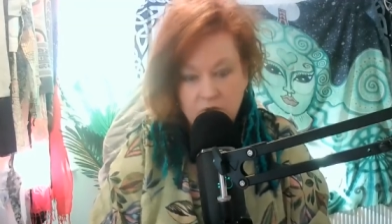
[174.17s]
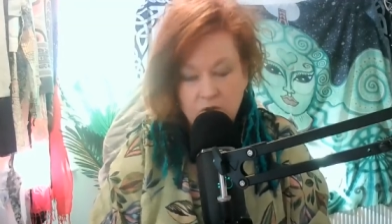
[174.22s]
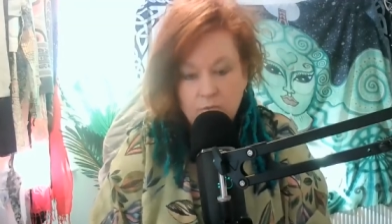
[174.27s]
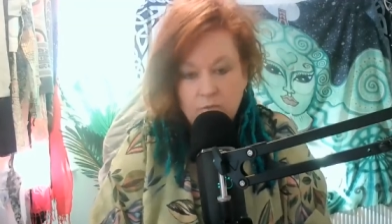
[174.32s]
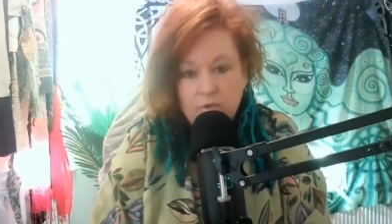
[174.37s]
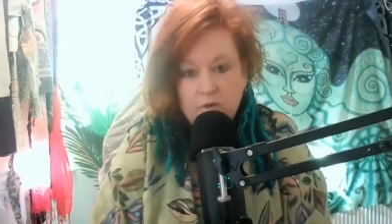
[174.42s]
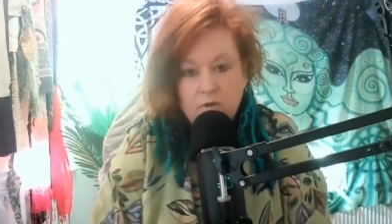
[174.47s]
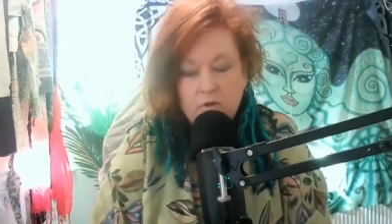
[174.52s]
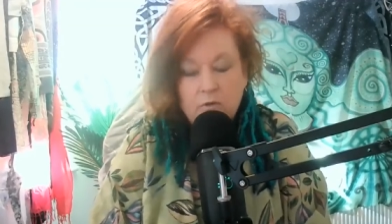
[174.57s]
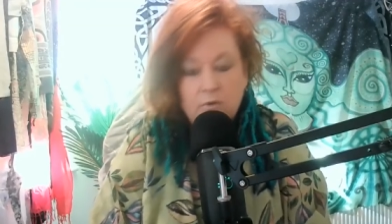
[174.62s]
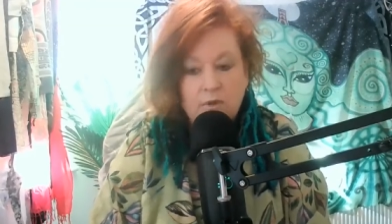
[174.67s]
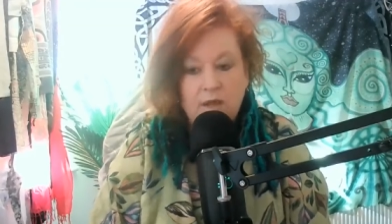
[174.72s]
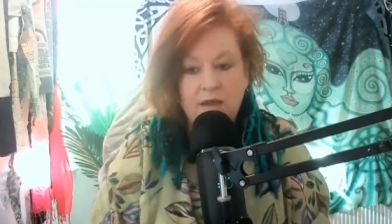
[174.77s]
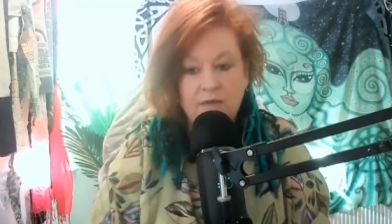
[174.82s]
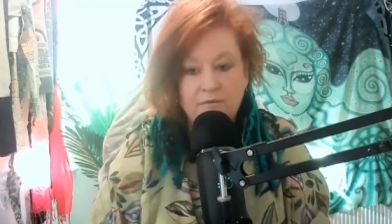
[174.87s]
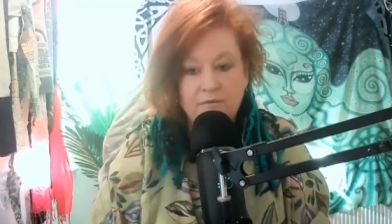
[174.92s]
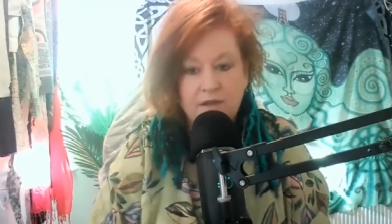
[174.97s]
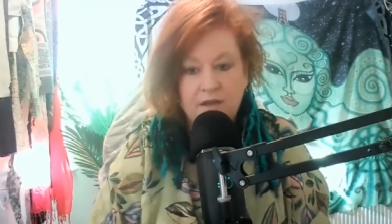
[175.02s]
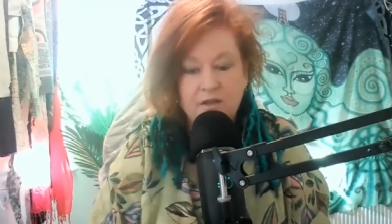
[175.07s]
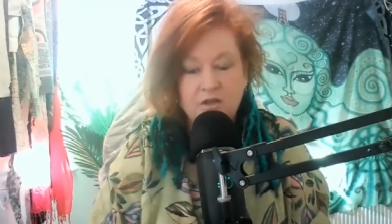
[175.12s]
You will
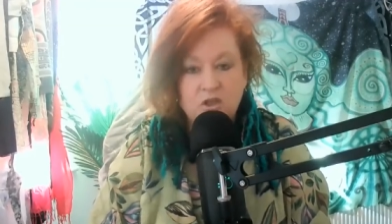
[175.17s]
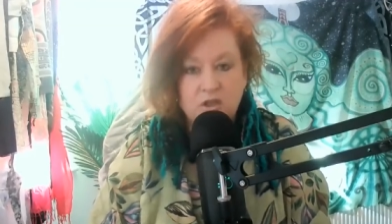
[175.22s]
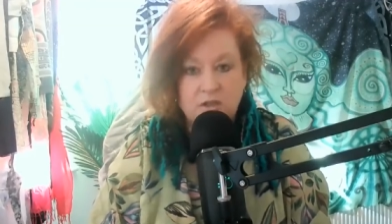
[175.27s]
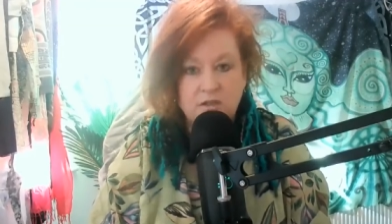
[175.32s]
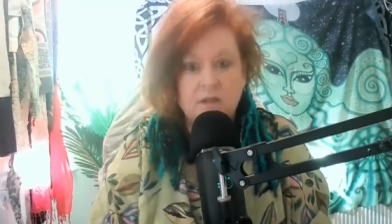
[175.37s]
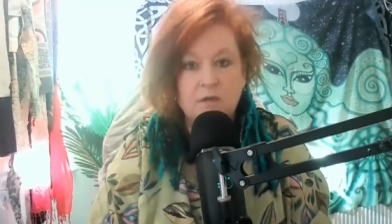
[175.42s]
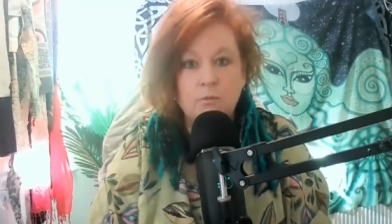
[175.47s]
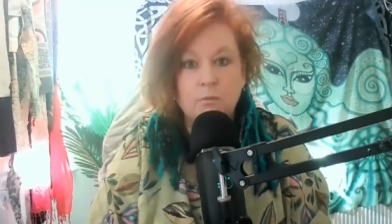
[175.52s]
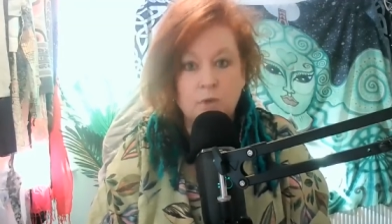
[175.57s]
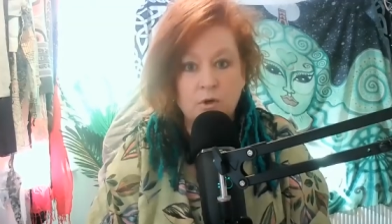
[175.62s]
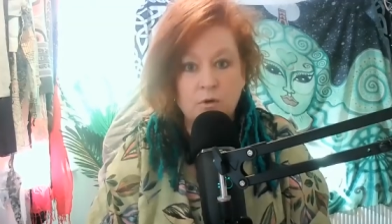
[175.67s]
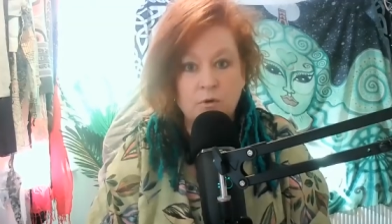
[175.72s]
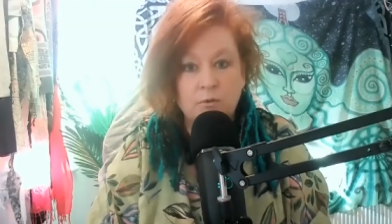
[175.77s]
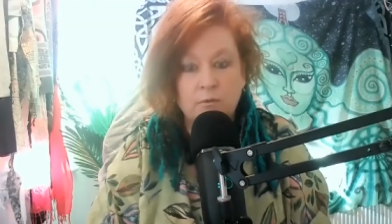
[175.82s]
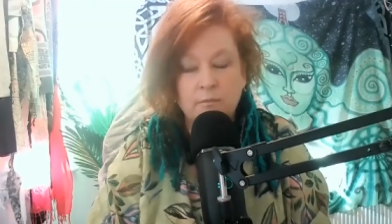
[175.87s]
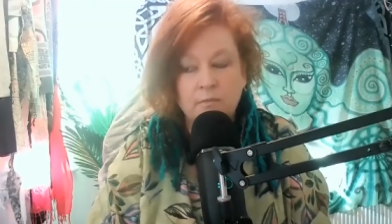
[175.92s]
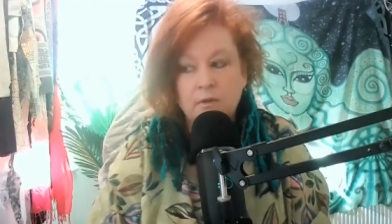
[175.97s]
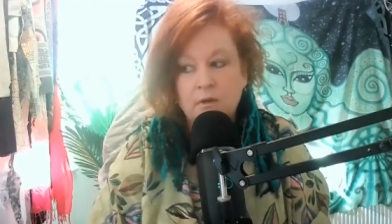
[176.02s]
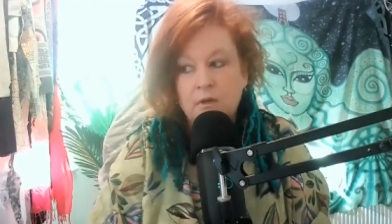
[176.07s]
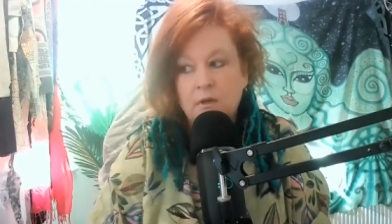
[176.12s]
have an energetic
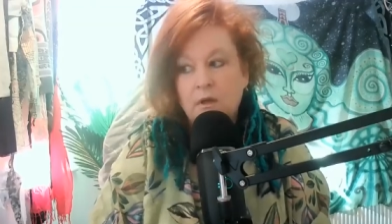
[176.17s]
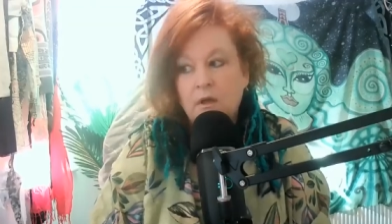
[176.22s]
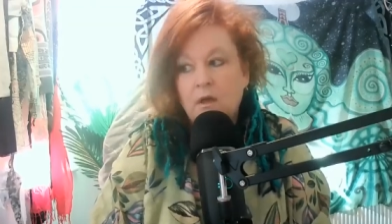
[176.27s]
womb,